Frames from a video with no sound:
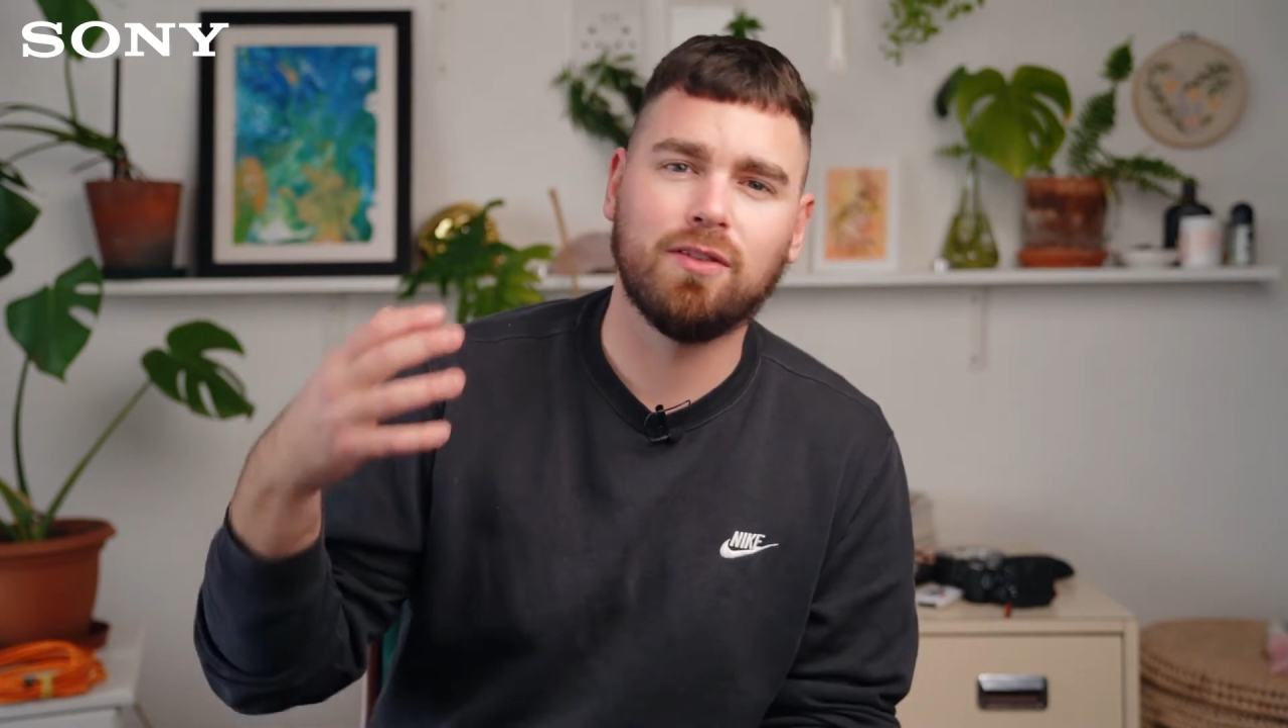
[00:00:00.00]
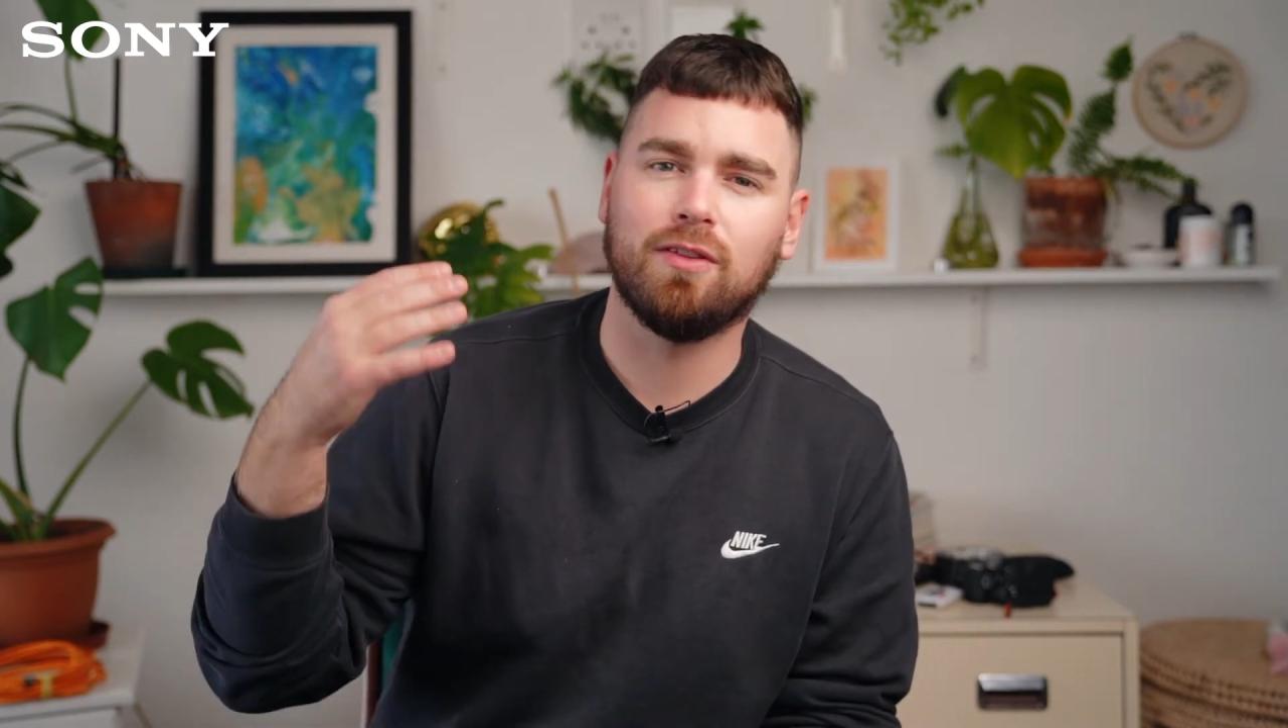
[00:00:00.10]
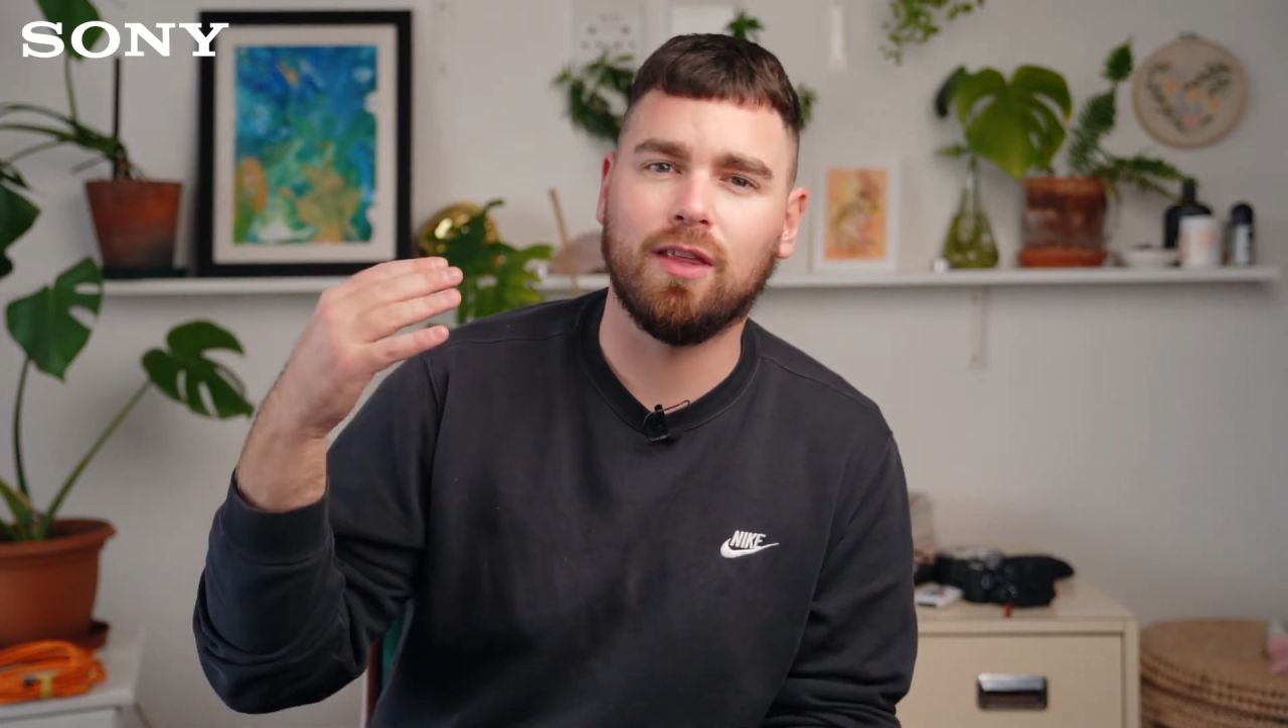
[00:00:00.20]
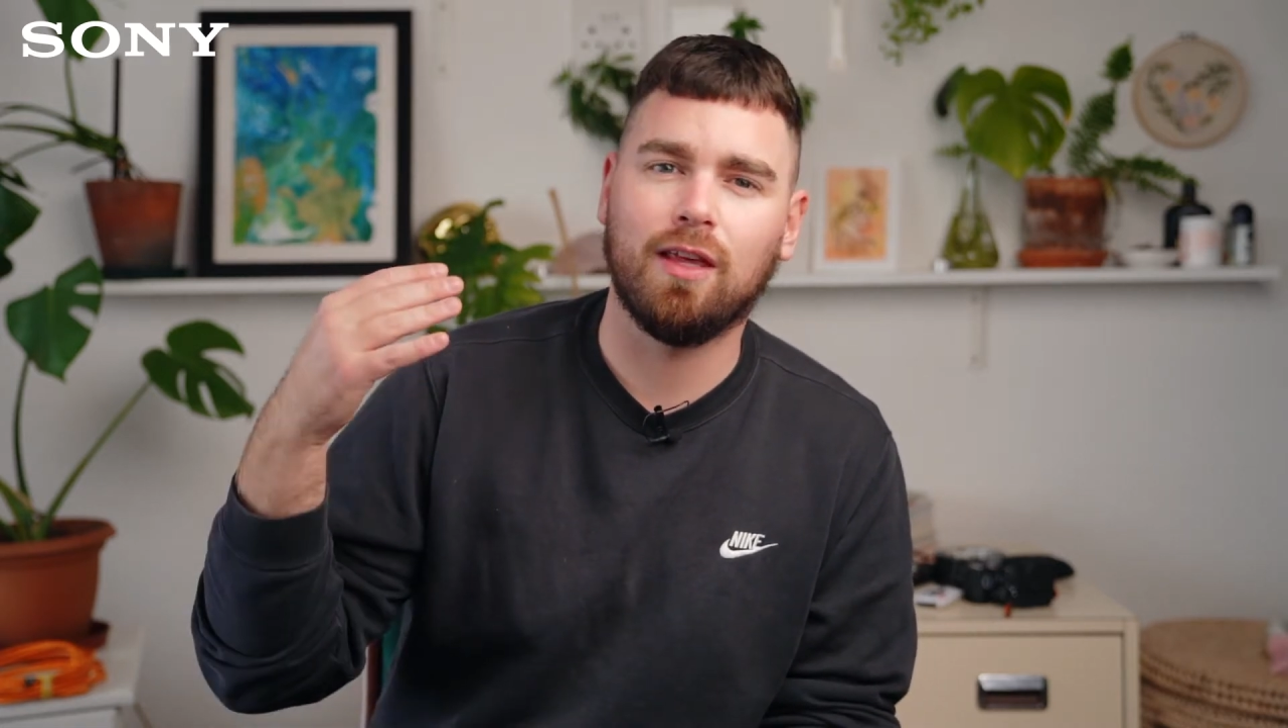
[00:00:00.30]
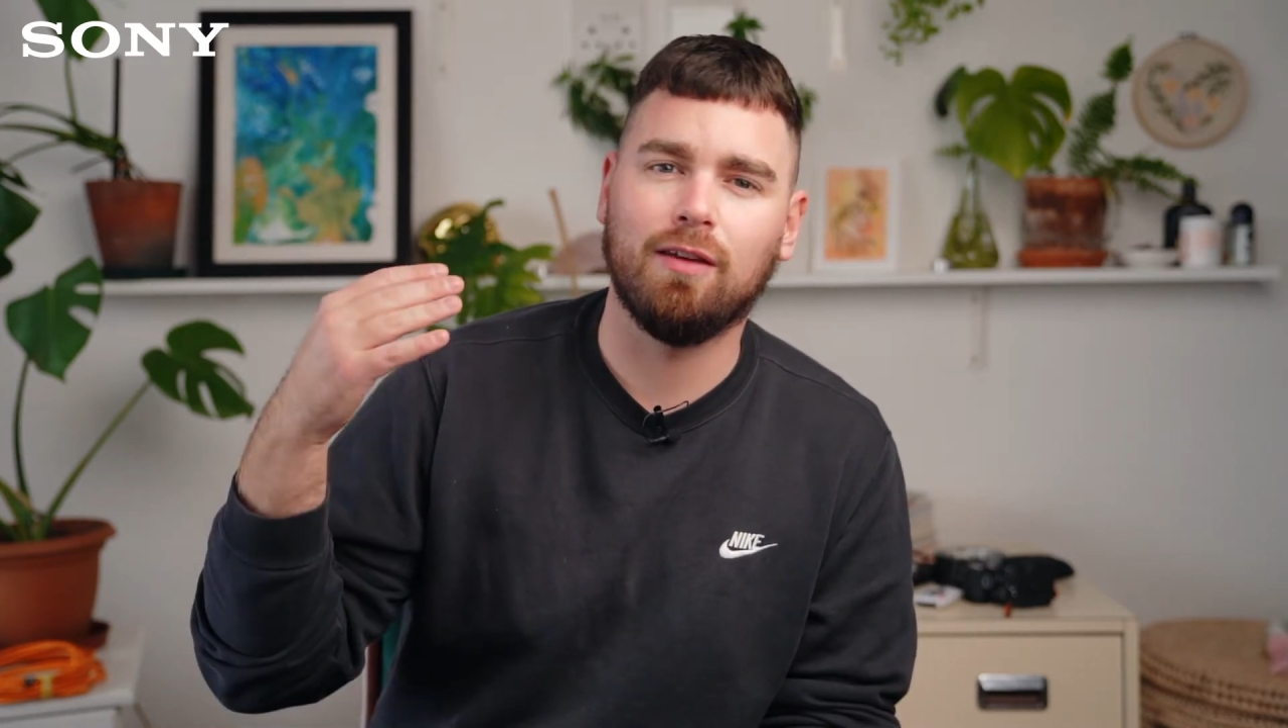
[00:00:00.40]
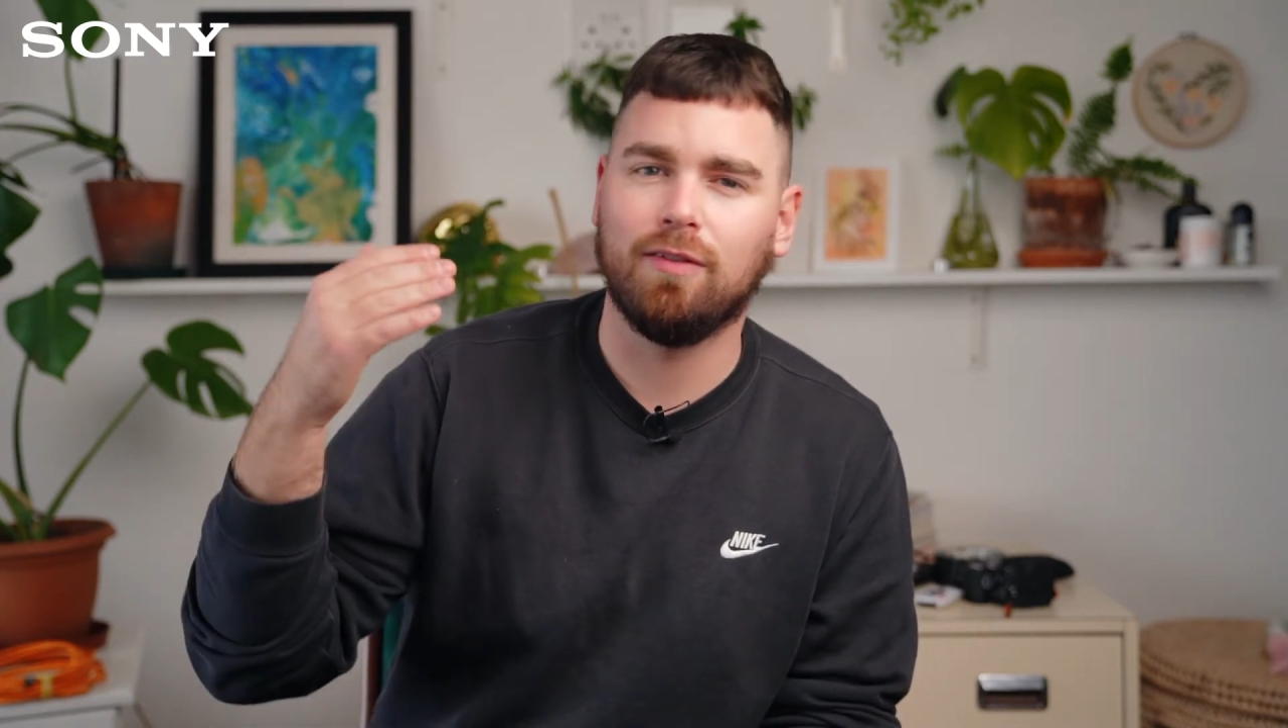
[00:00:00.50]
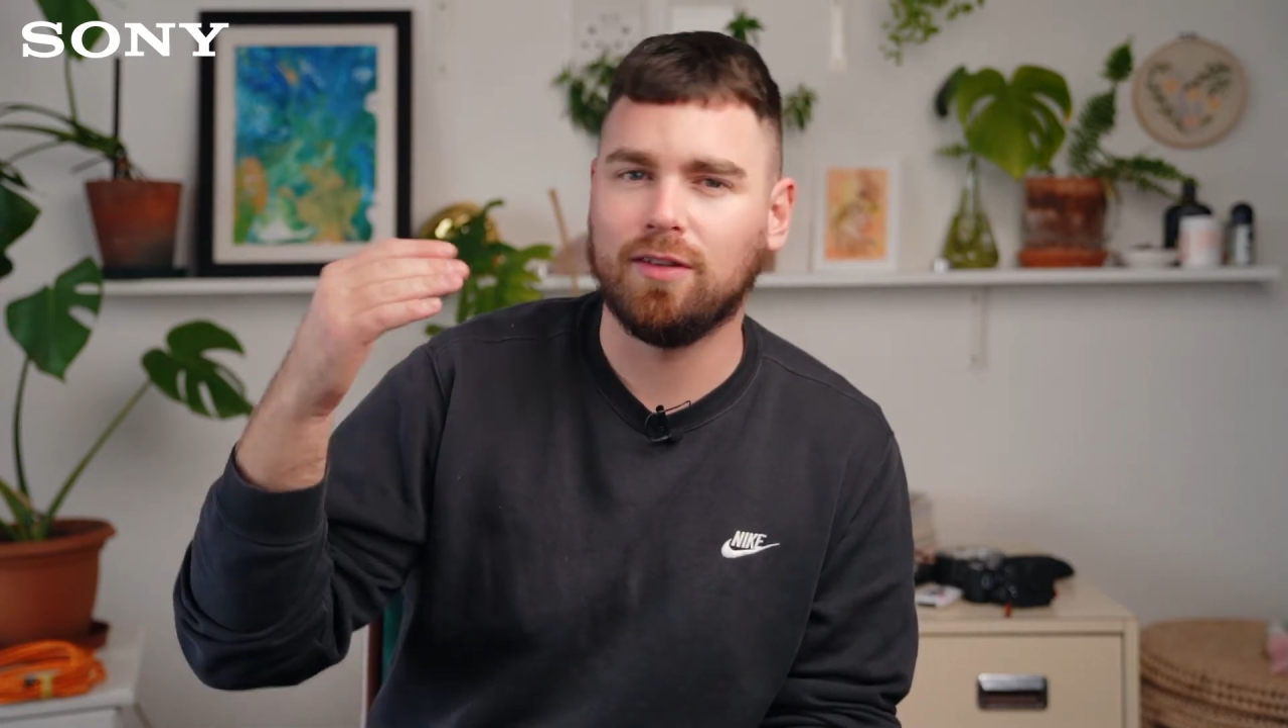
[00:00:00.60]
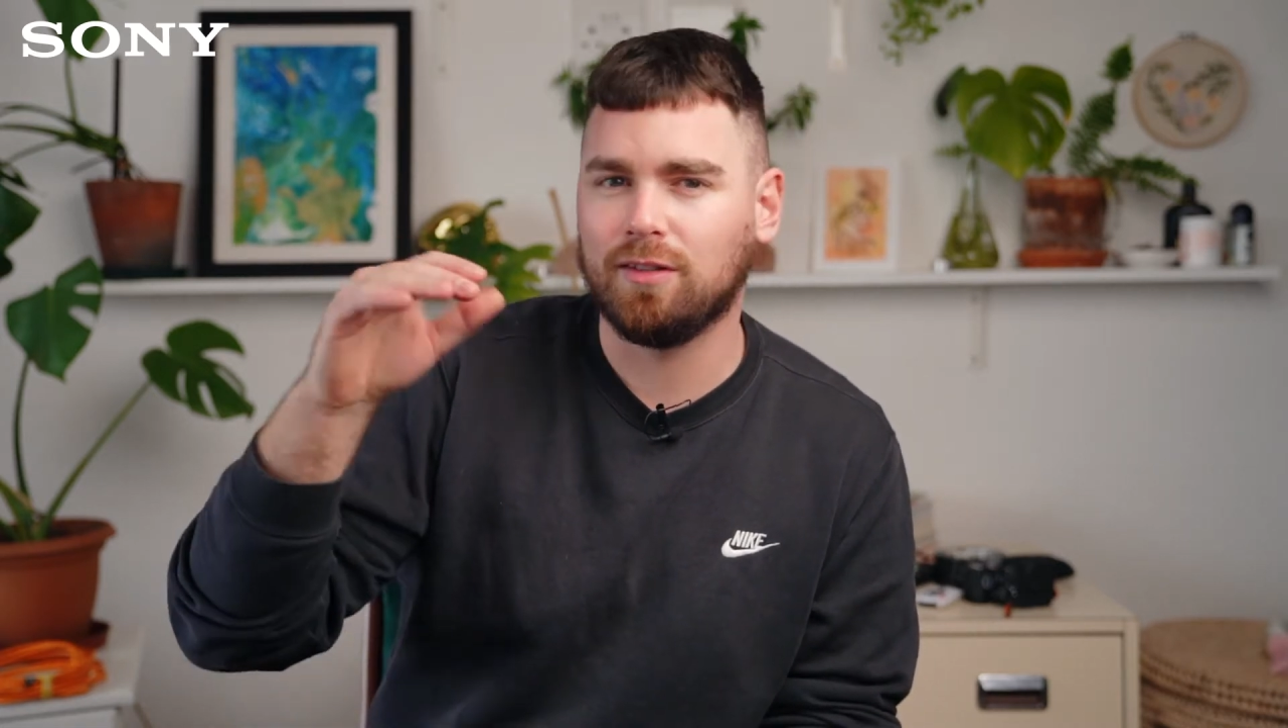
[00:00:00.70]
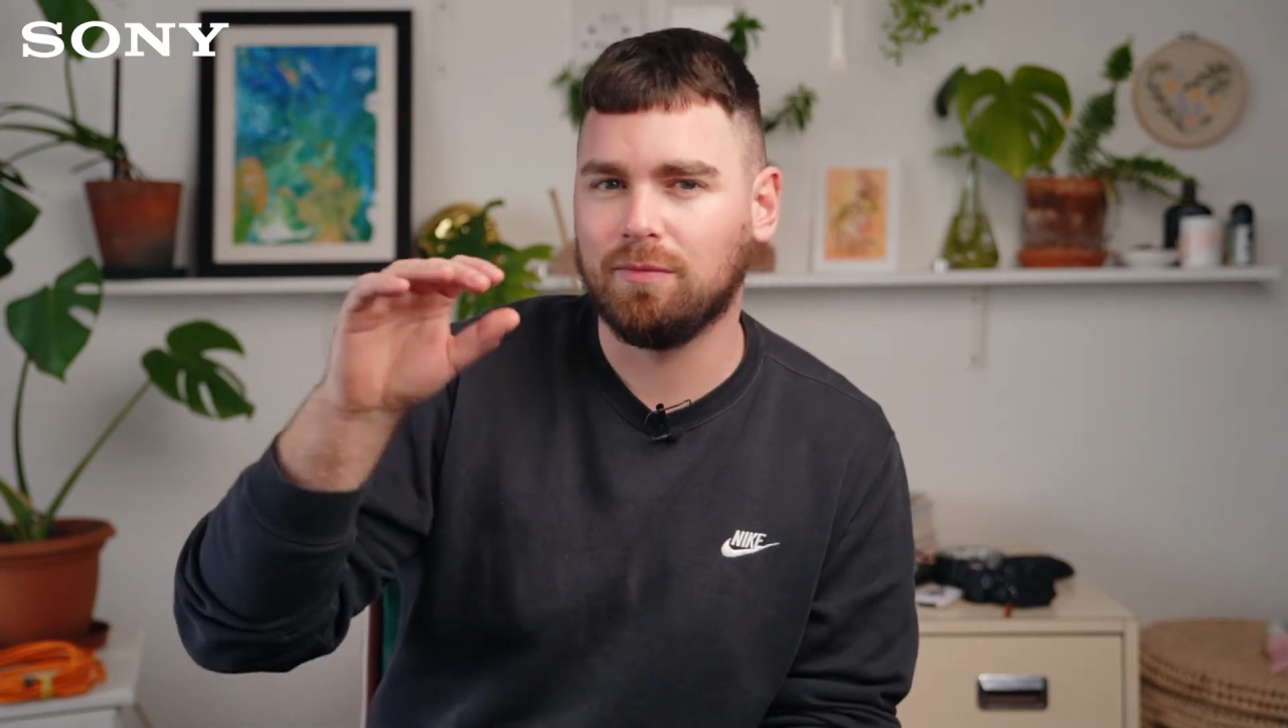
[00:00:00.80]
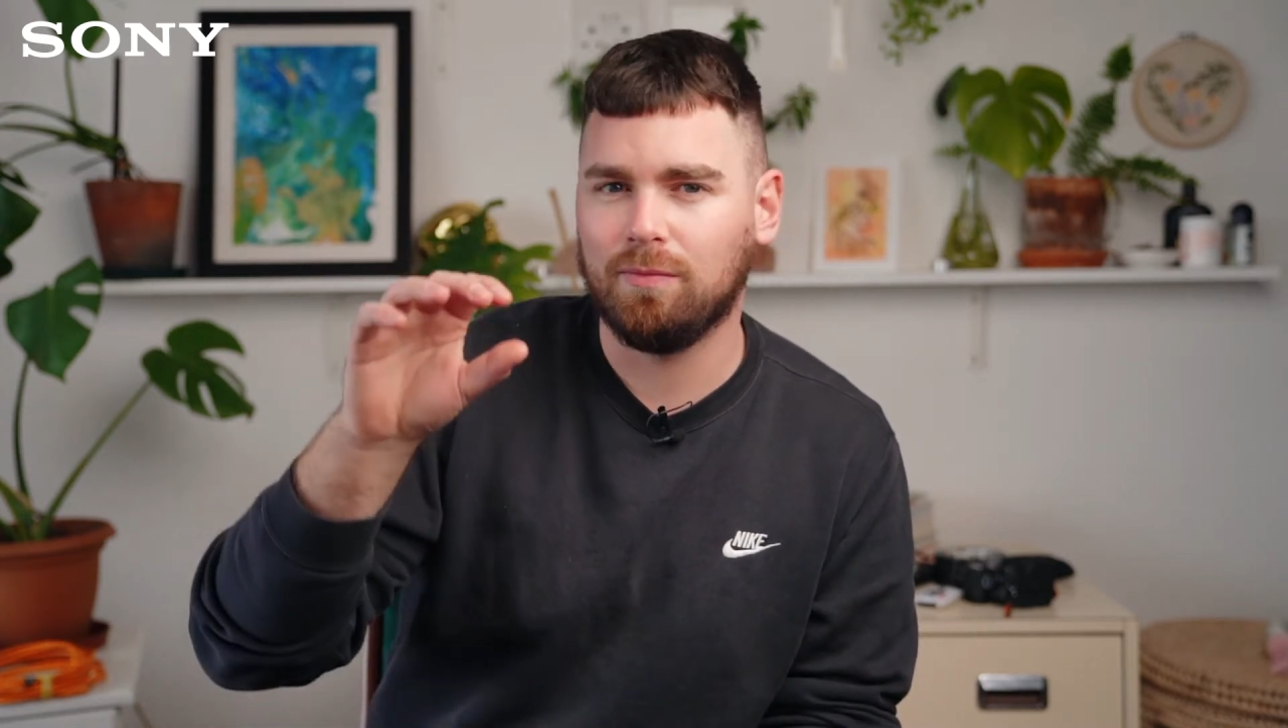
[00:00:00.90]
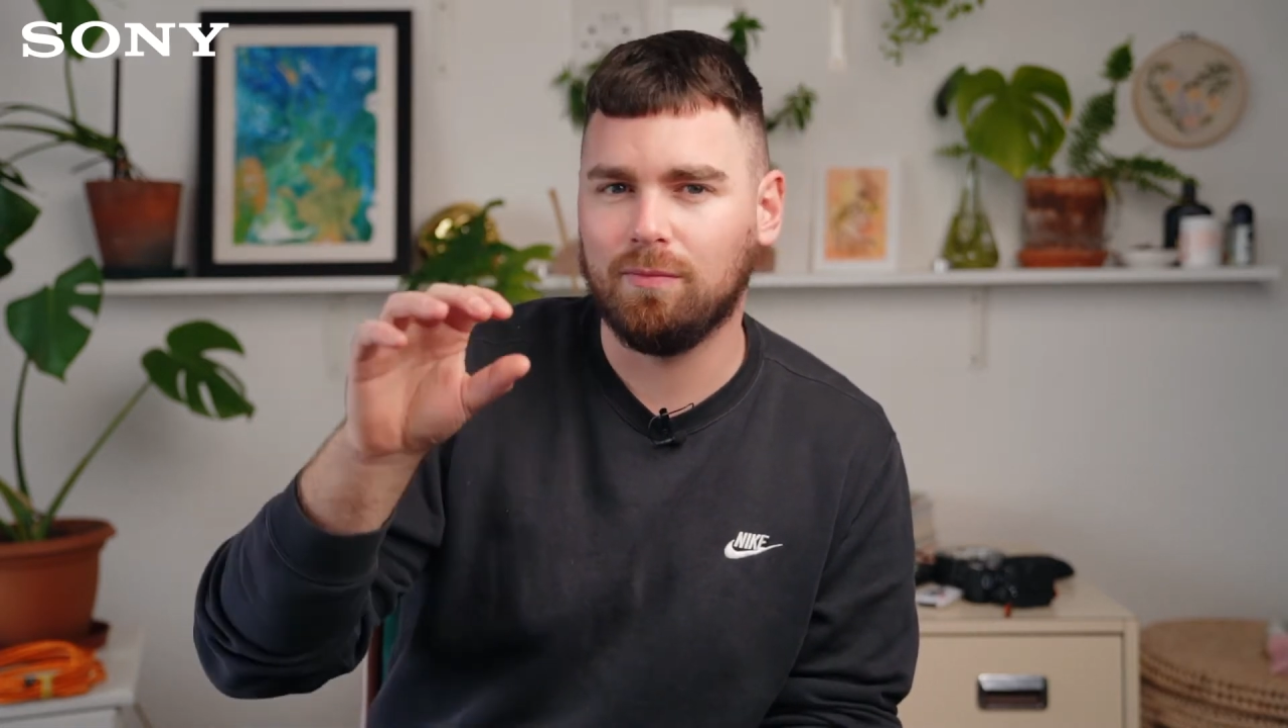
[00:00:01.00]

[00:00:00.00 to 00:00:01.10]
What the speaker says: is